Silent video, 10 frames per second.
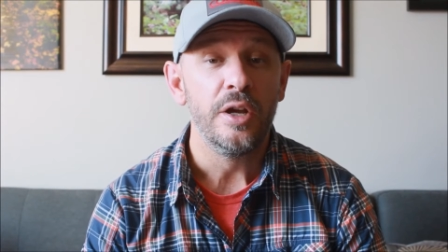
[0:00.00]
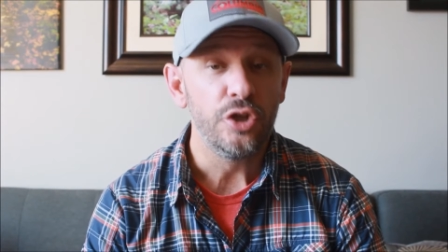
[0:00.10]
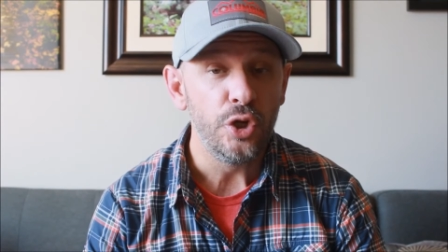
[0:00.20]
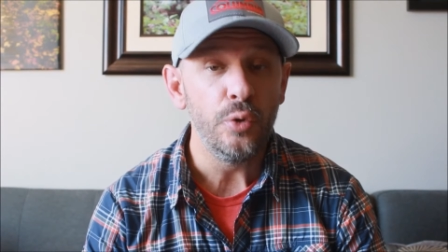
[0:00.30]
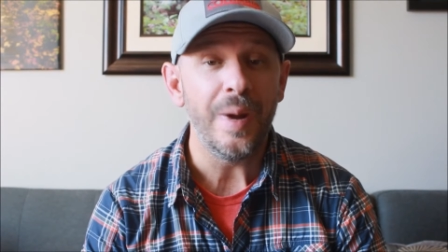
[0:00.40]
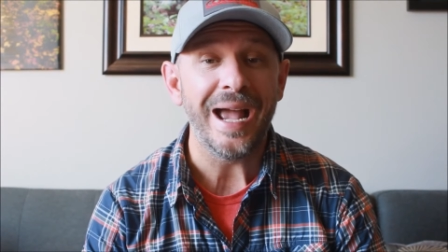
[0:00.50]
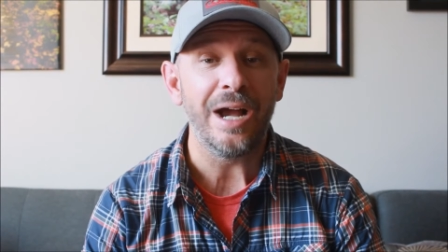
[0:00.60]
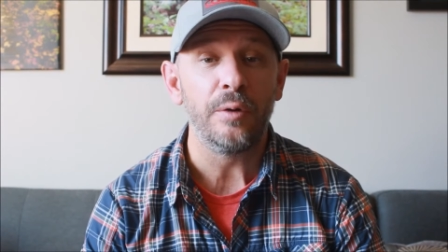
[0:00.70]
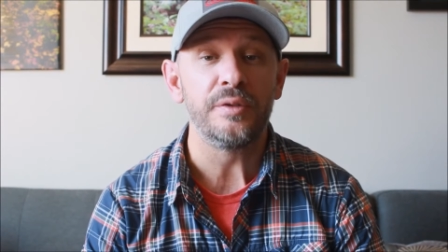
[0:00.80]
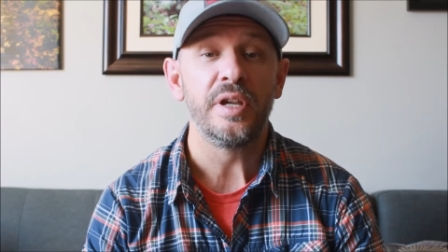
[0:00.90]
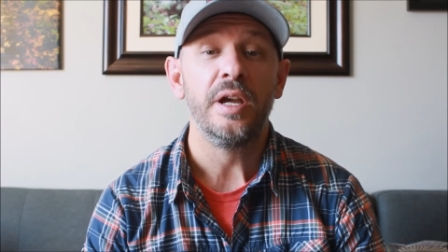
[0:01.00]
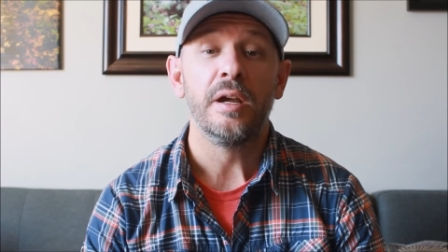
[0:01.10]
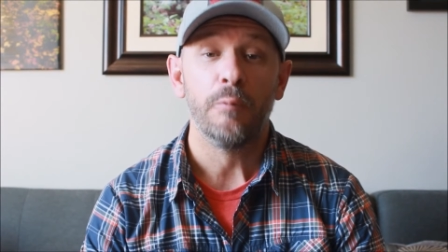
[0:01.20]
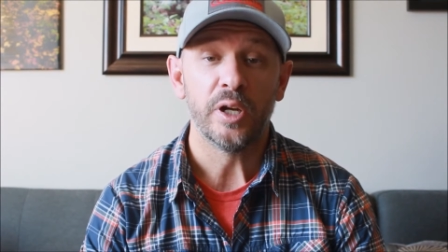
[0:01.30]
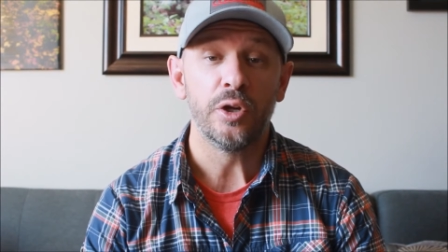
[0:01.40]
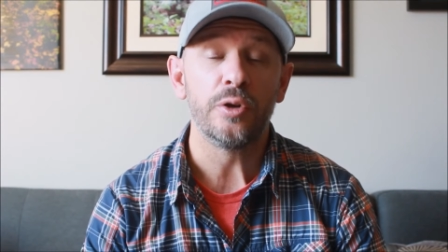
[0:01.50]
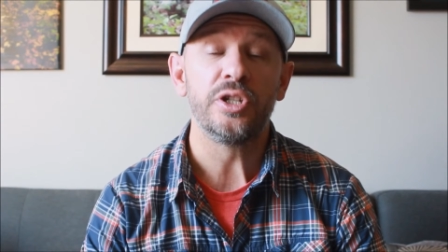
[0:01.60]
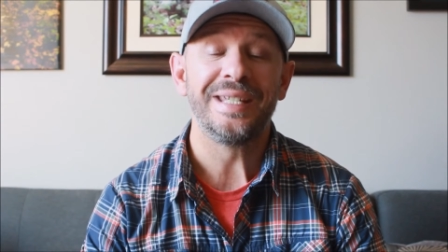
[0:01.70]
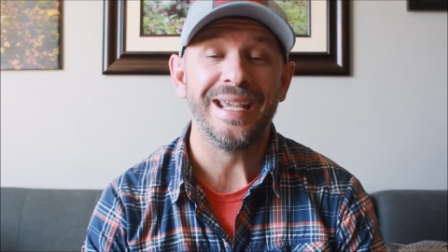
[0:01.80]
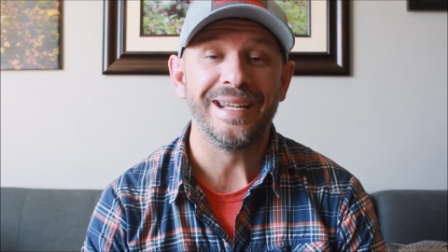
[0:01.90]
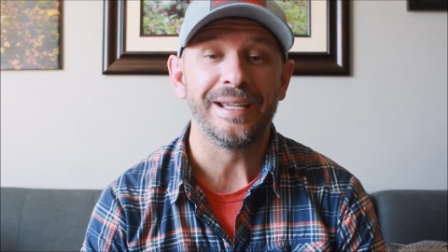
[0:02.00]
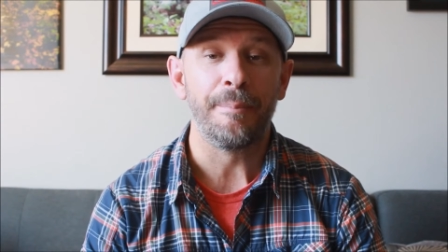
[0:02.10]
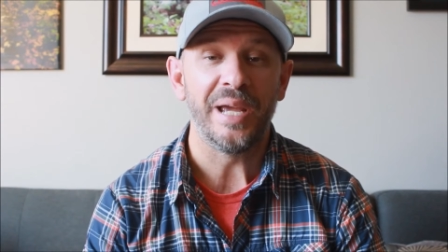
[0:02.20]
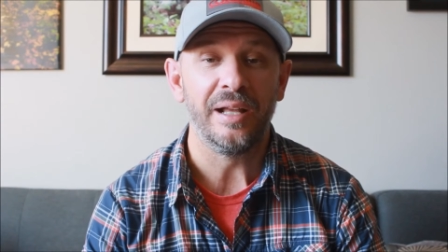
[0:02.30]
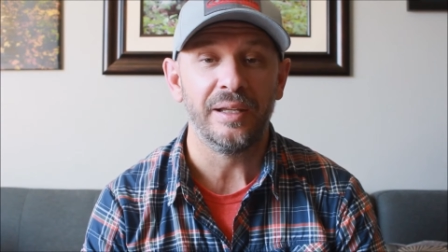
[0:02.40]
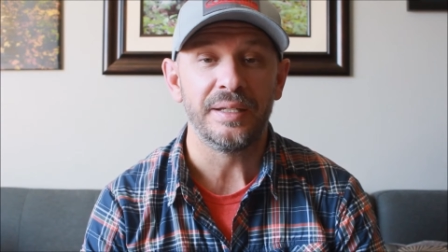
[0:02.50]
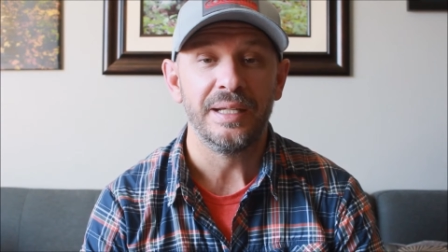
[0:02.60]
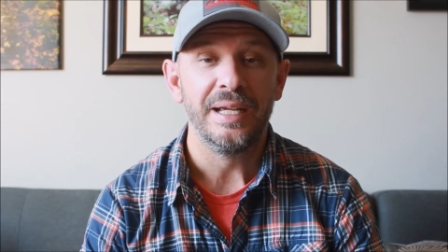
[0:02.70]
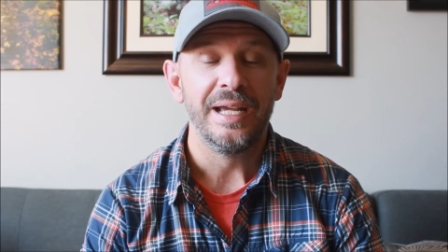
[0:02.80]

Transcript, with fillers: two owls regurgitating a pellet.